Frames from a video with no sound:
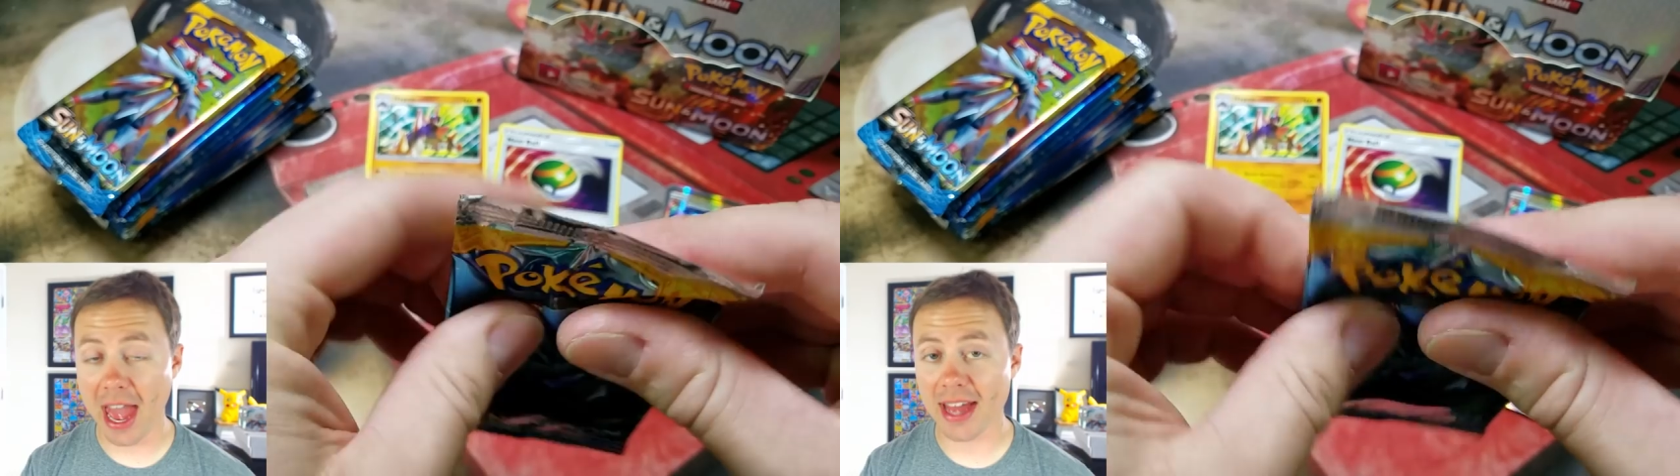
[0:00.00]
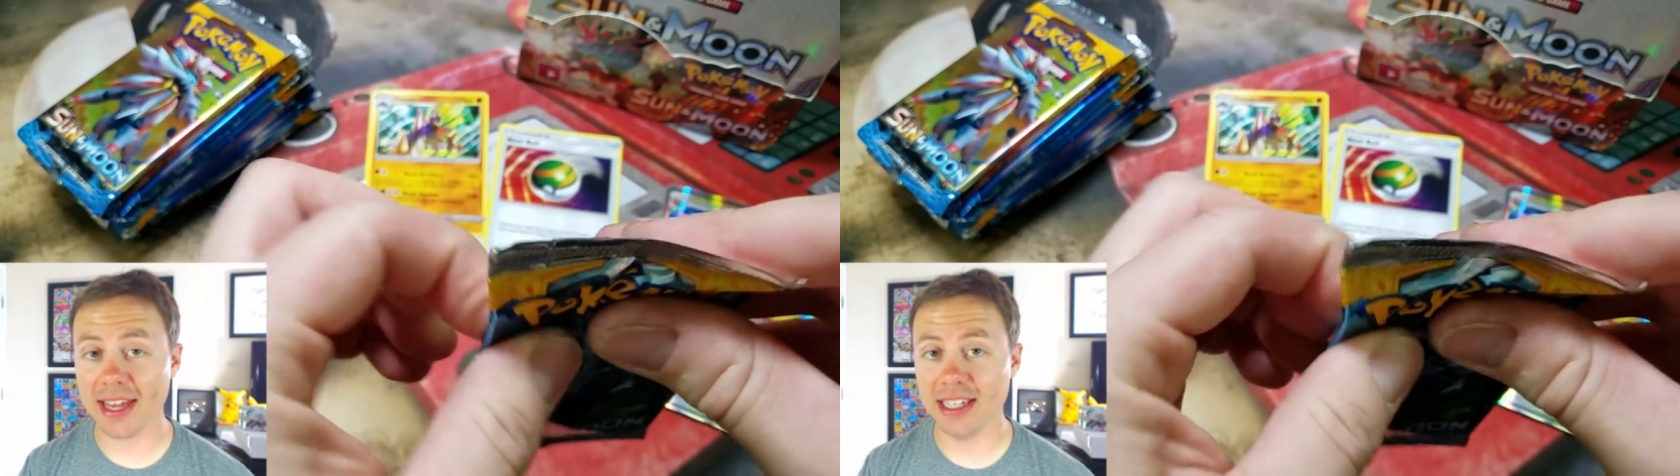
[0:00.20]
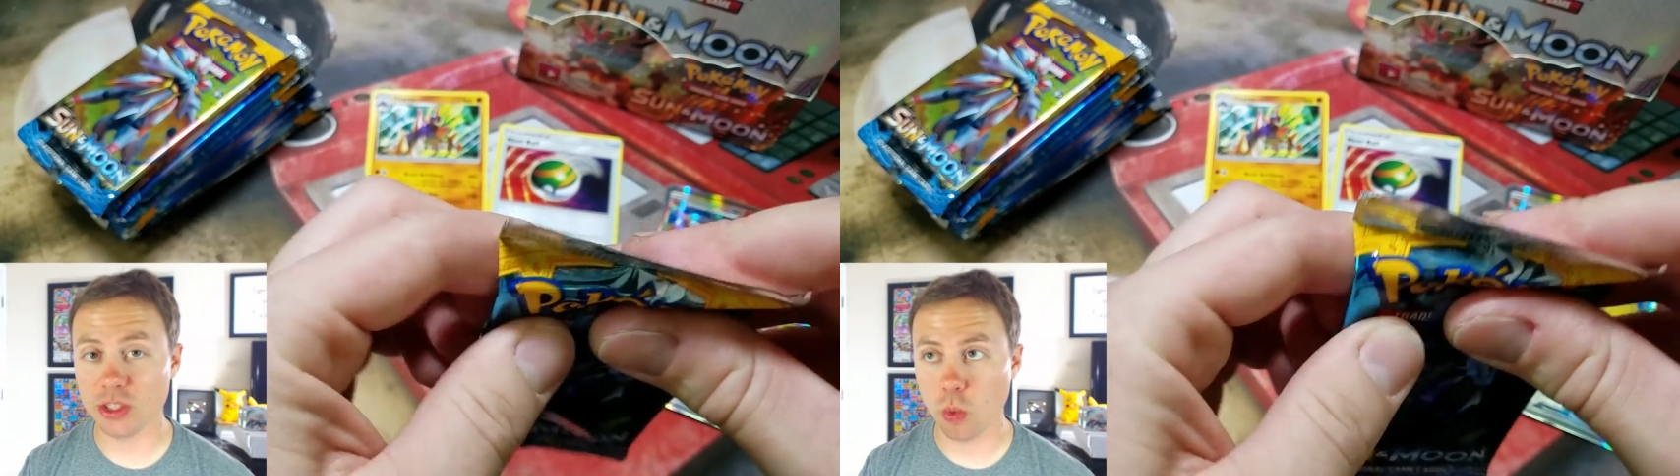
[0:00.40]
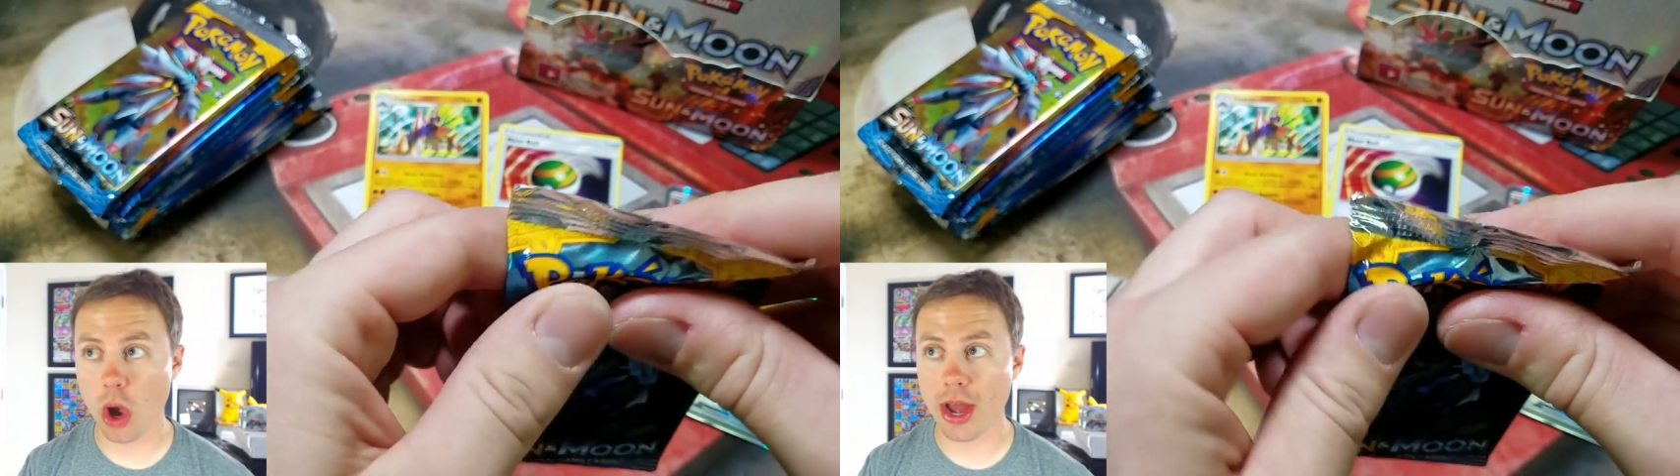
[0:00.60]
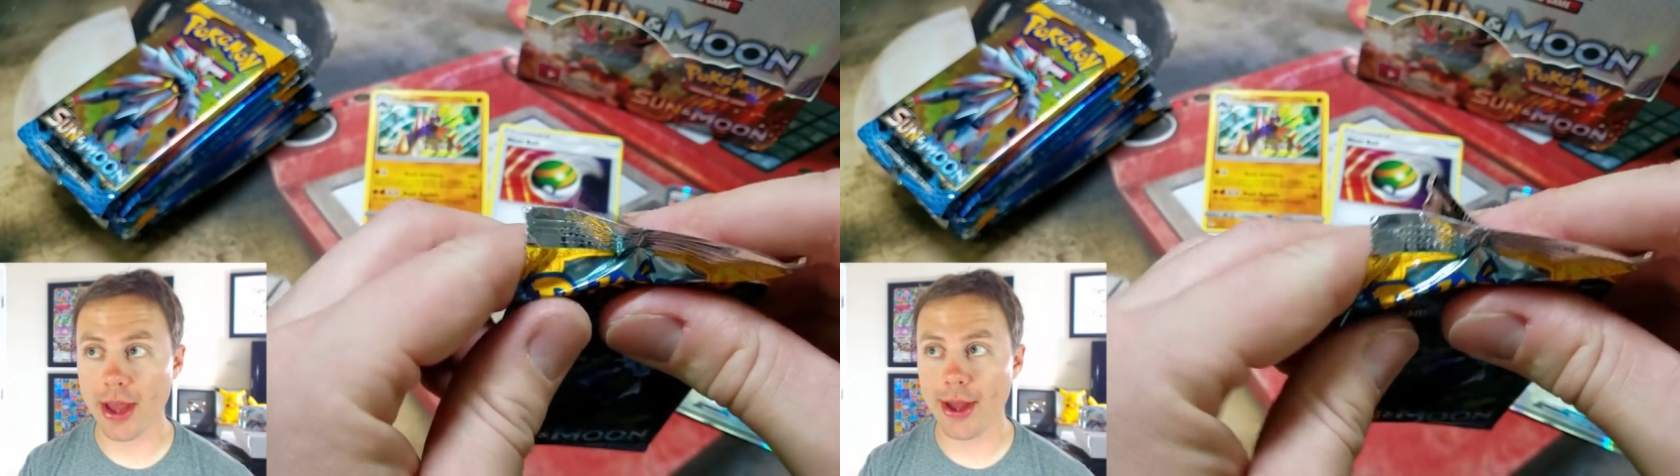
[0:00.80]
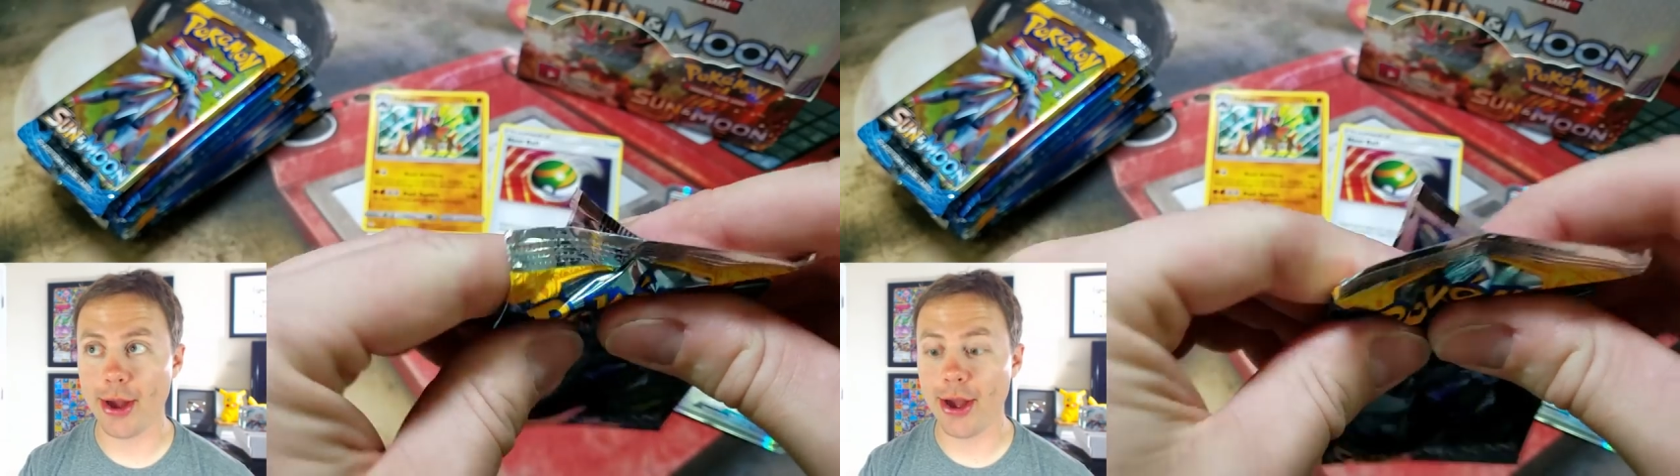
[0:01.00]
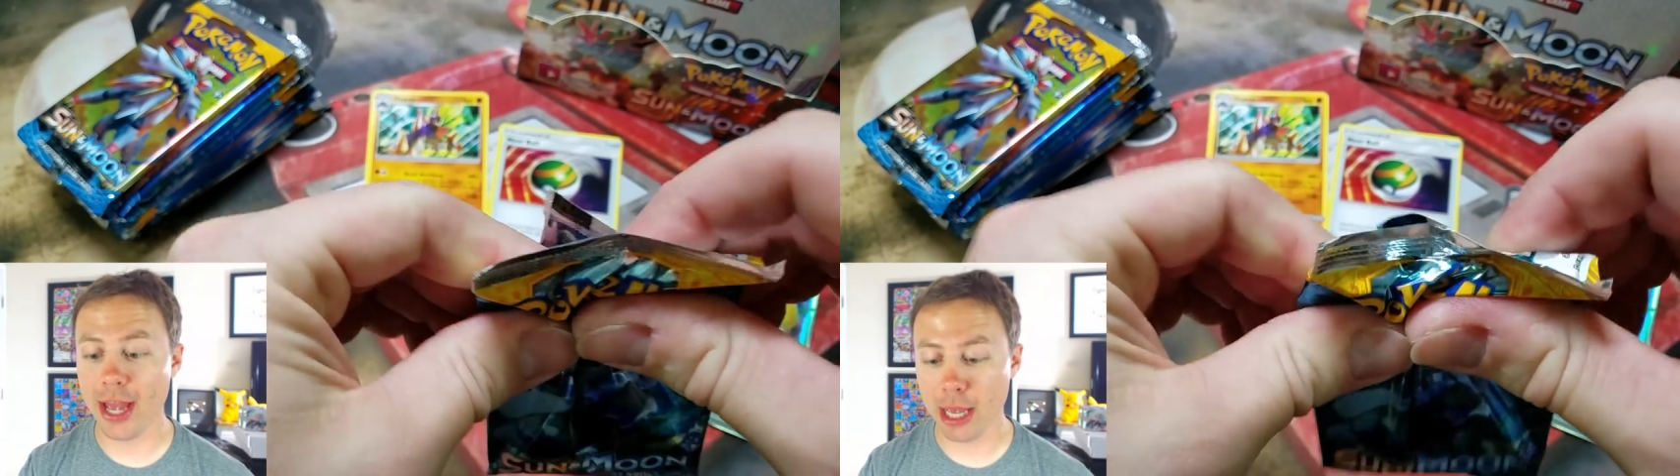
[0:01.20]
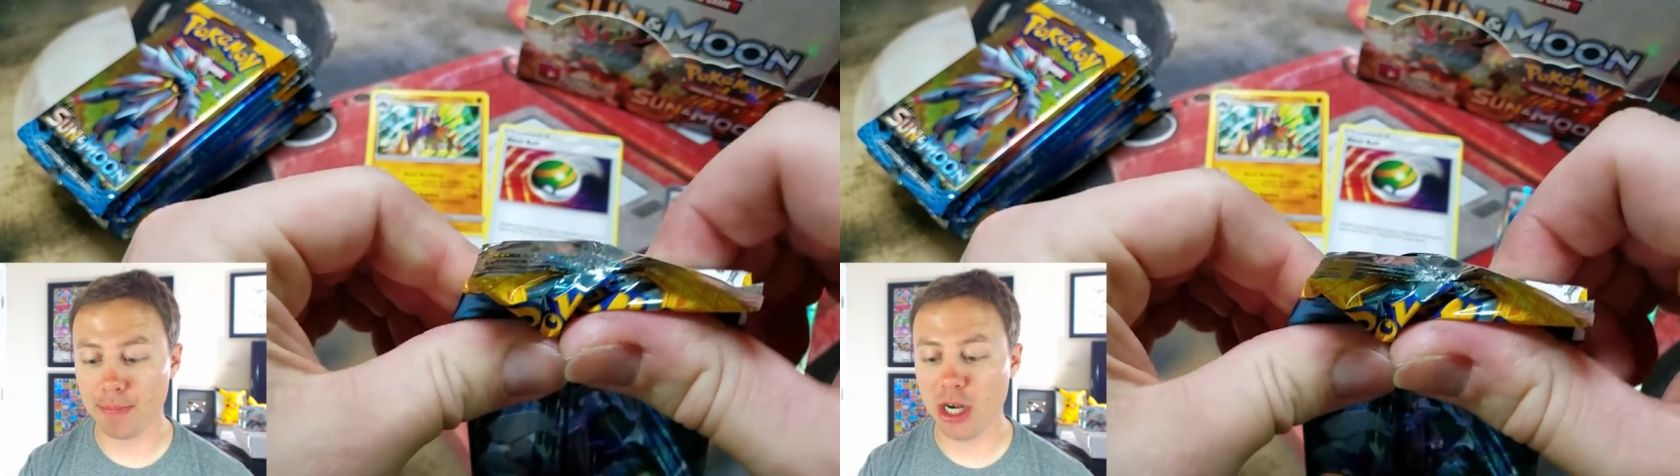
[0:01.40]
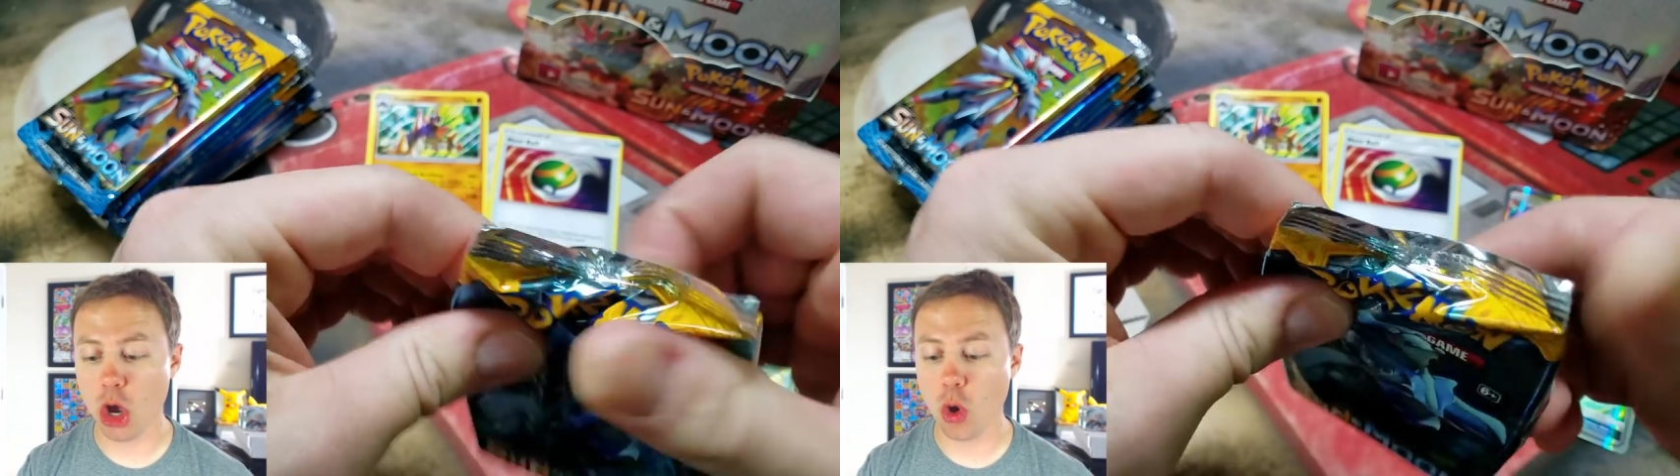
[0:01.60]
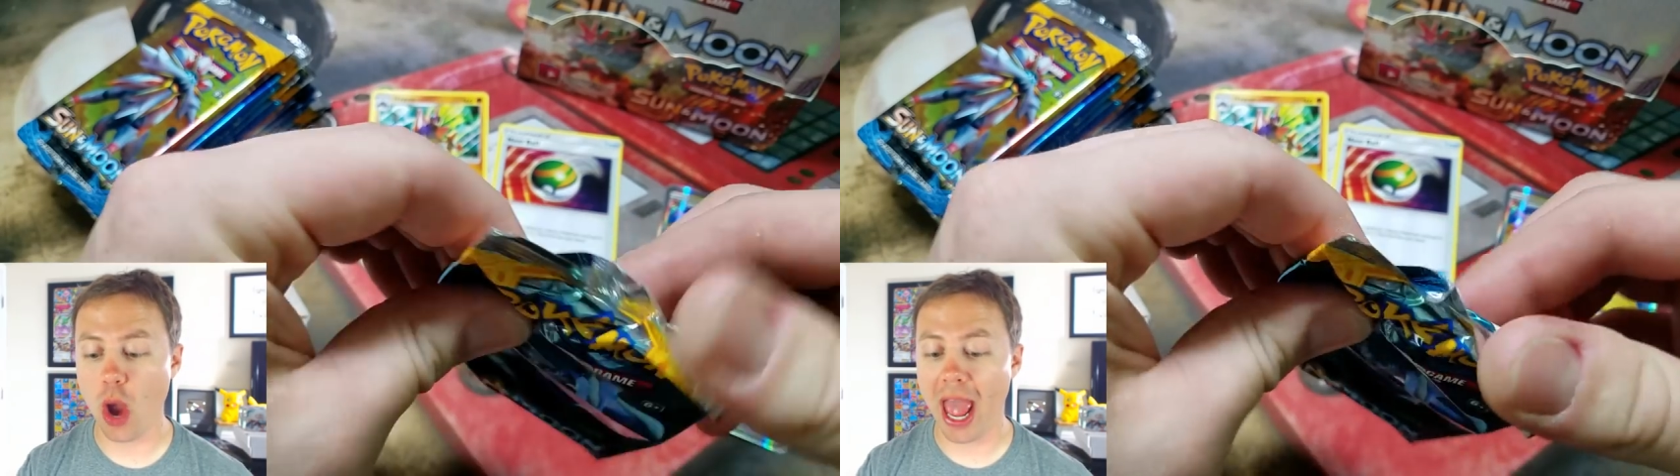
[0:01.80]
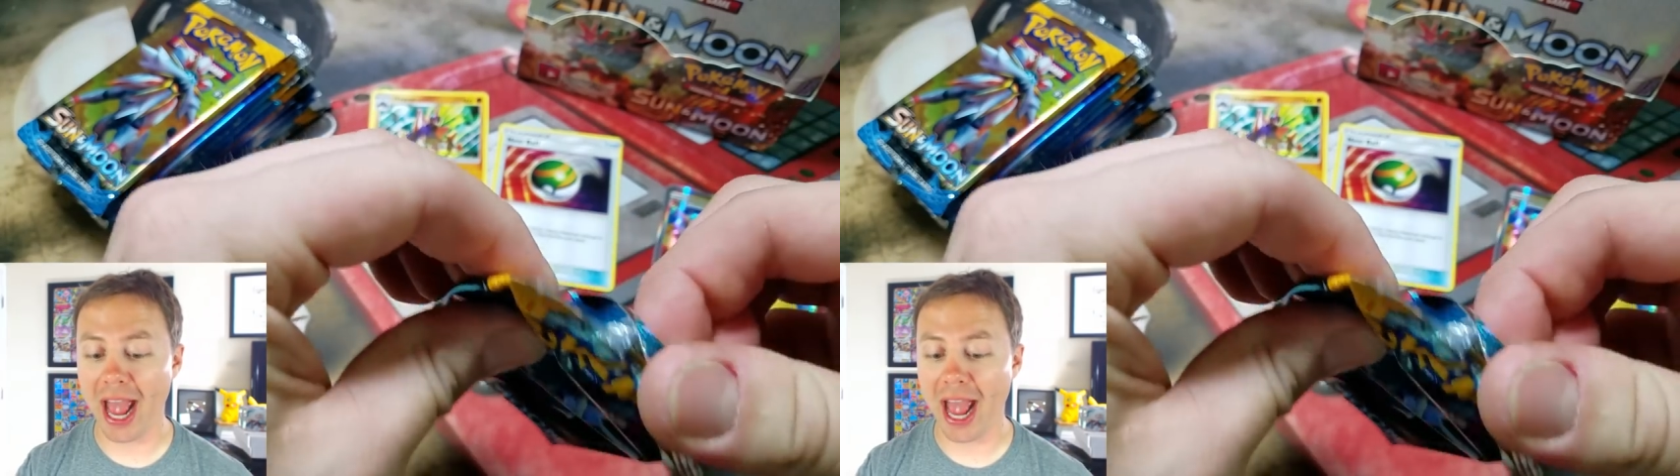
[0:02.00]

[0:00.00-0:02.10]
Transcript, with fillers: That is what a Hypno